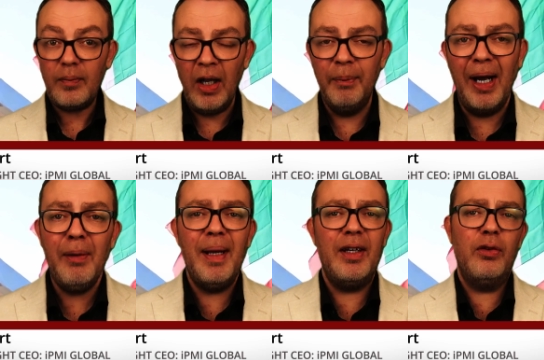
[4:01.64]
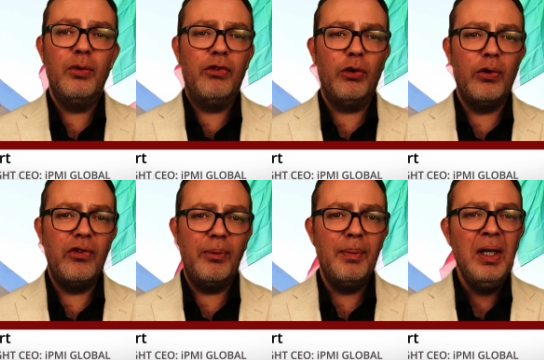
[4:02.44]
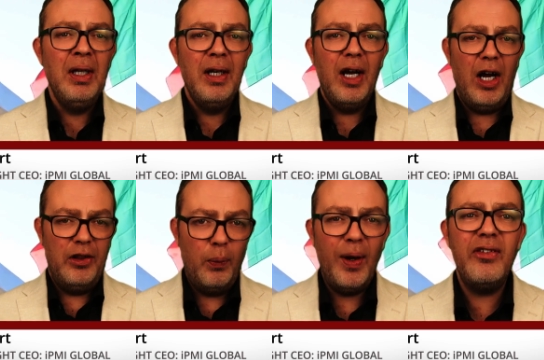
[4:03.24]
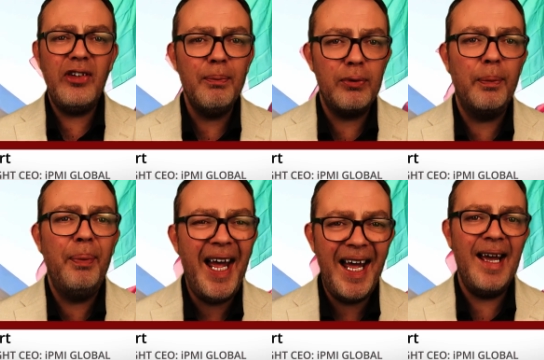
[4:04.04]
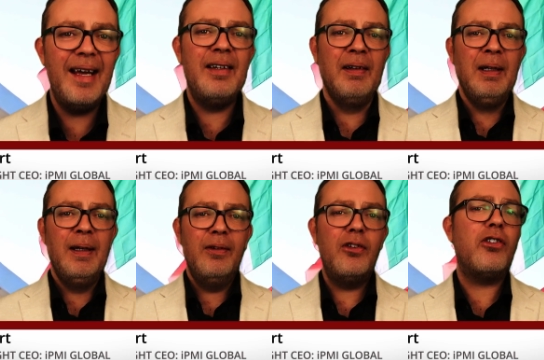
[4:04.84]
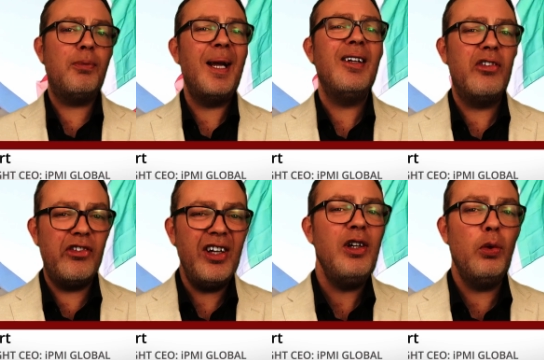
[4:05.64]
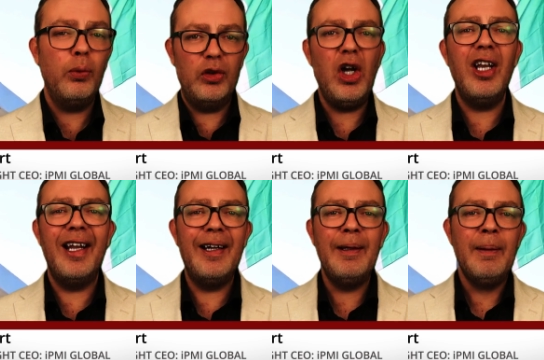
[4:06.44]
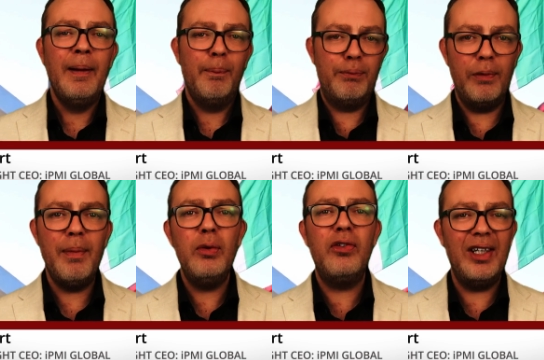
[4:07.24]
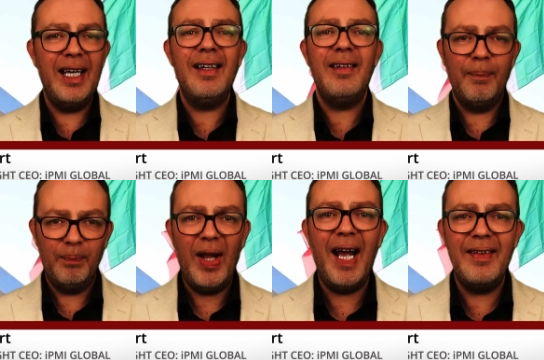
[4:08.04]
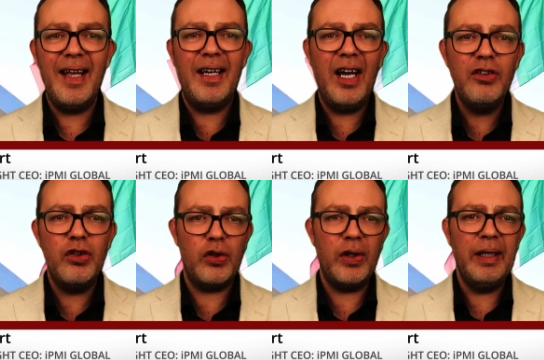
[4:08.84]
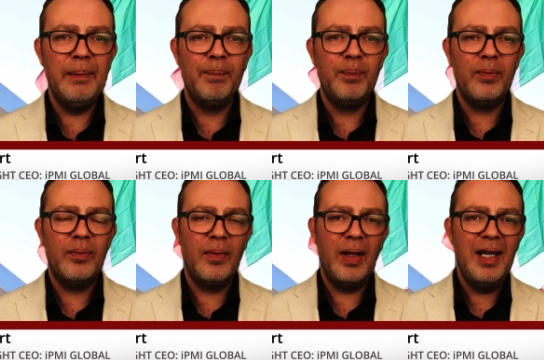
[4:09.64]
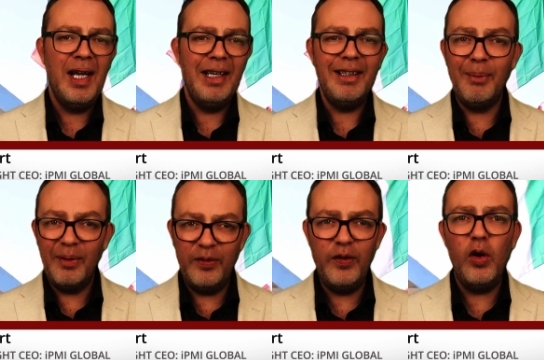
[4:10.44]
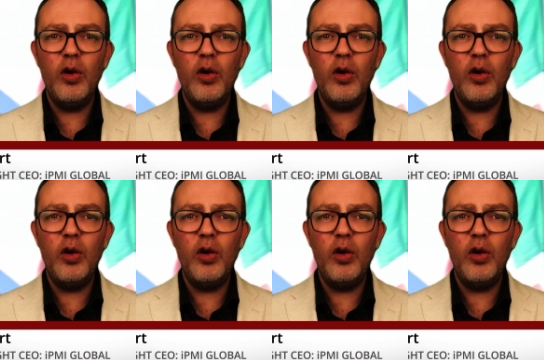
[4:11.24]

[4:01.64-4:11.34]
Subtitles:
about medical tourism are the ones unprepared to spend a single dollar promoting it and their country. Number 4,